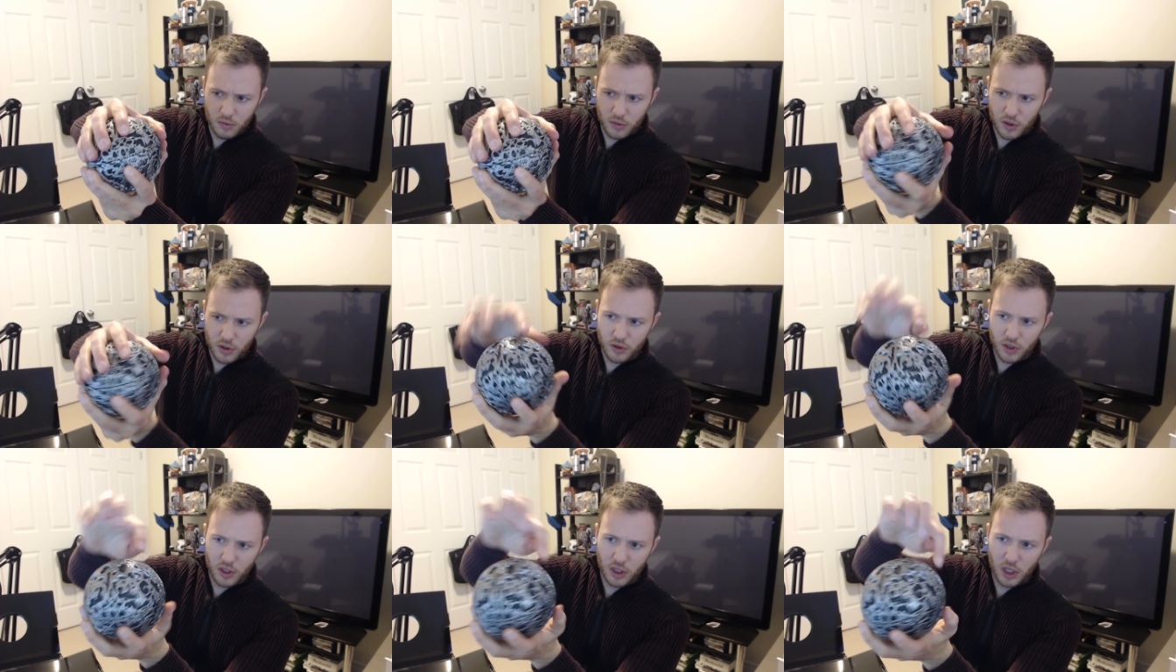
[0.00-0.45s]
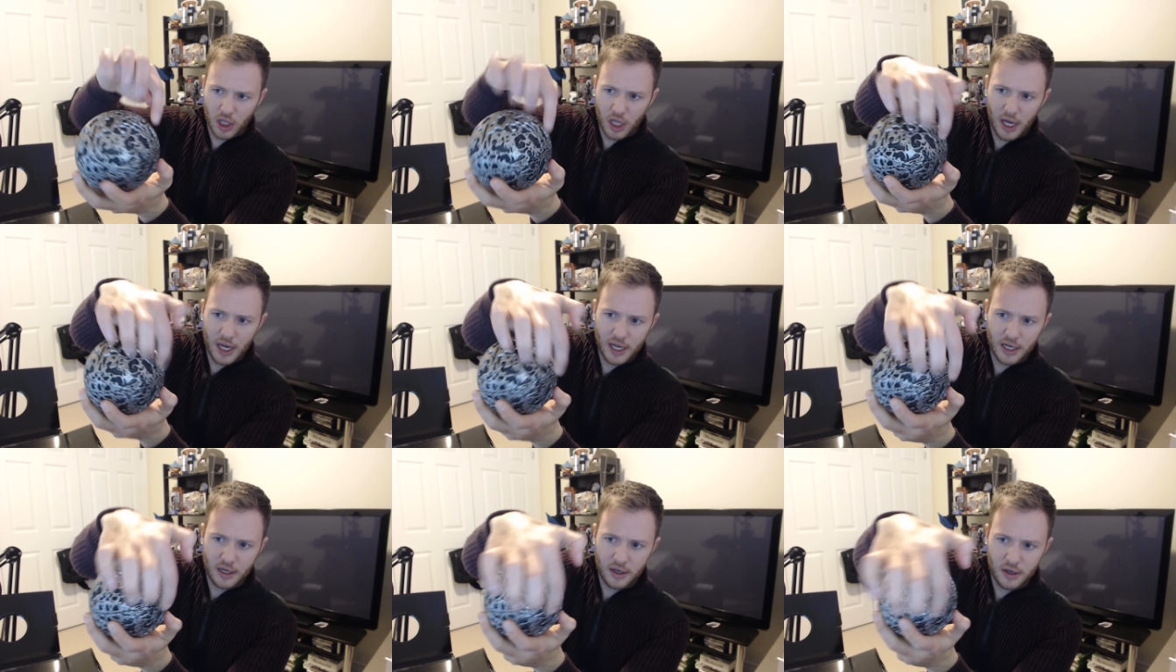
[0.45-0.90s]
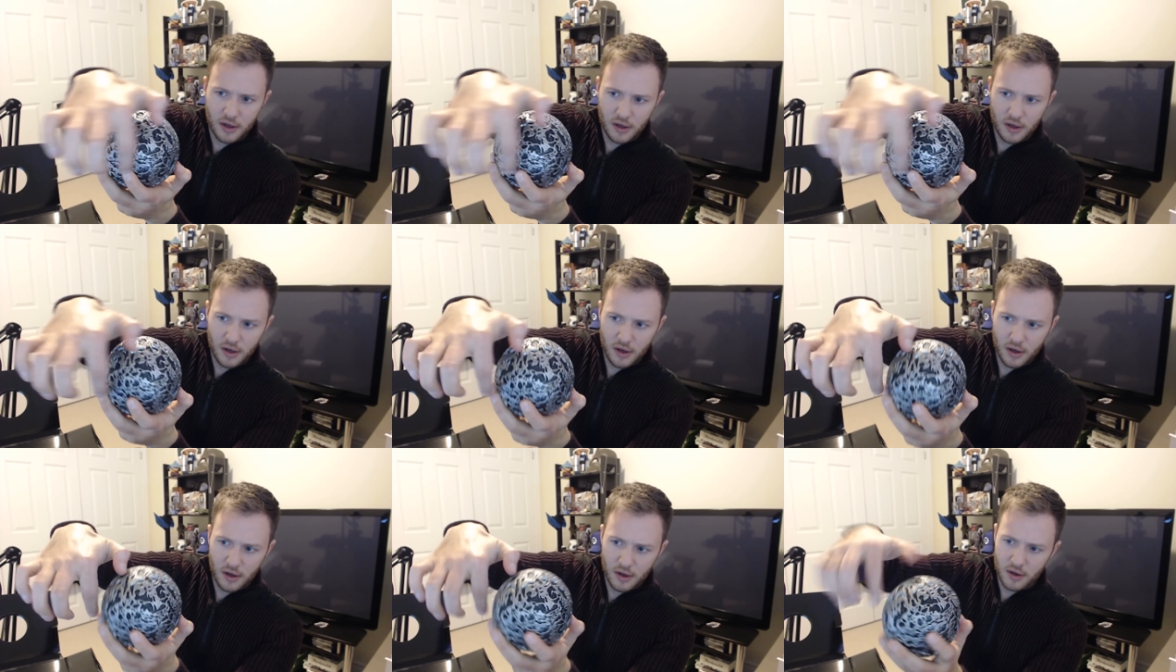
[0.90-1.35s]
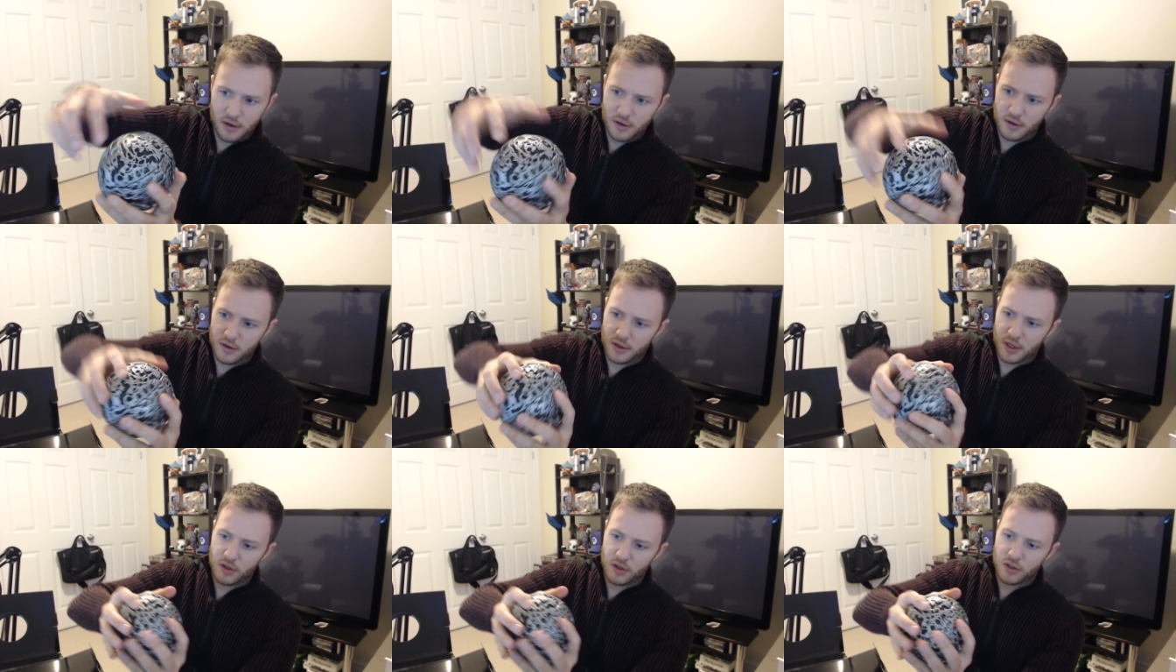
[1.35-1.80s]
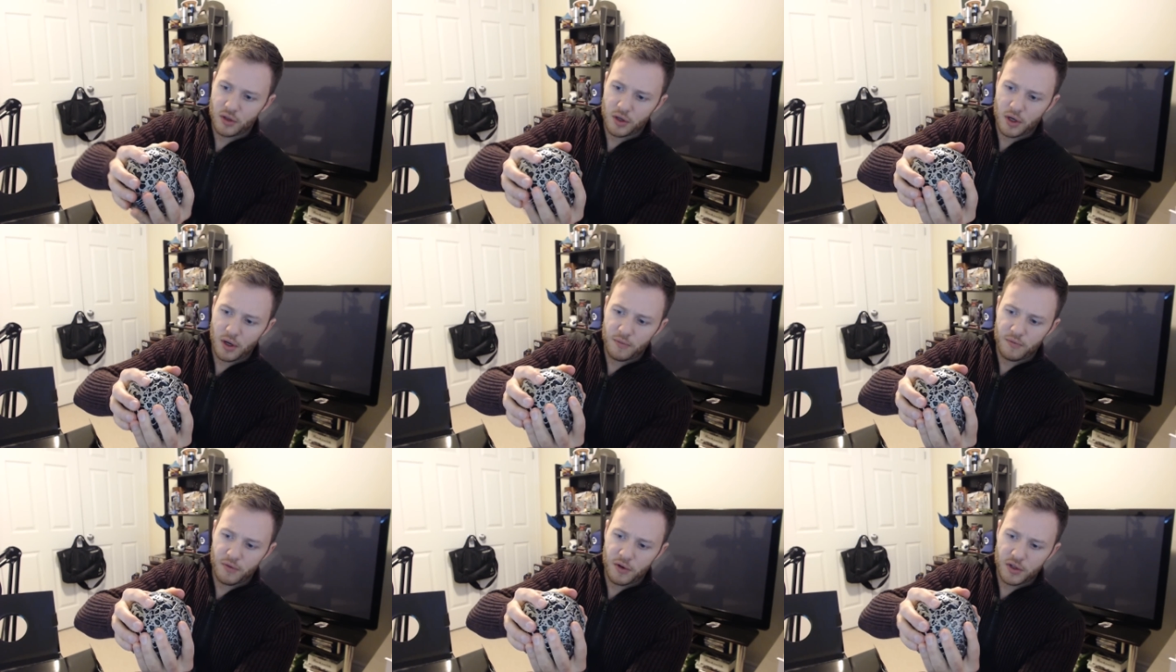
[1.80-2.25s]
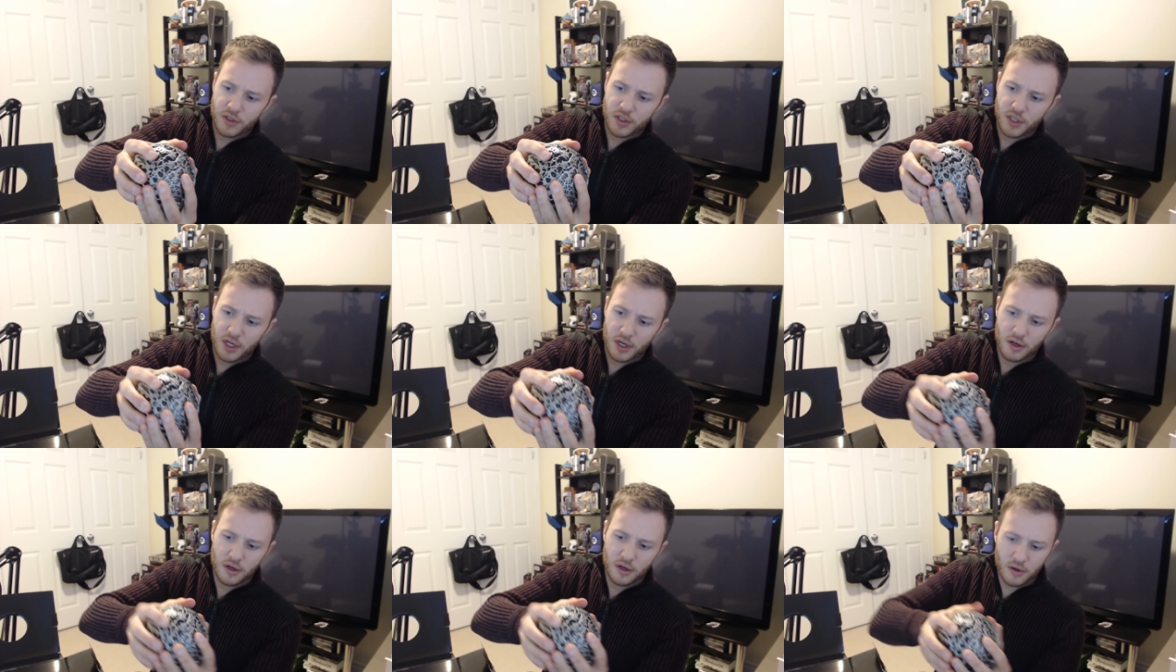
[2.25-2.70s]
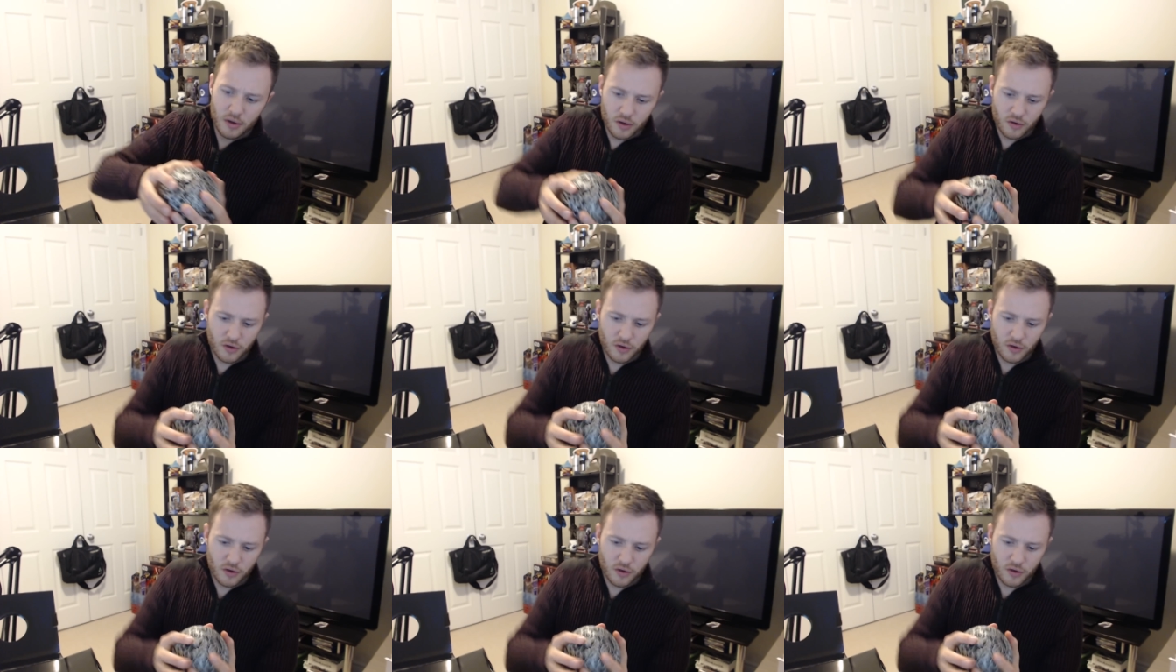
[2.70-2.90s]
There's a line in the circumference here.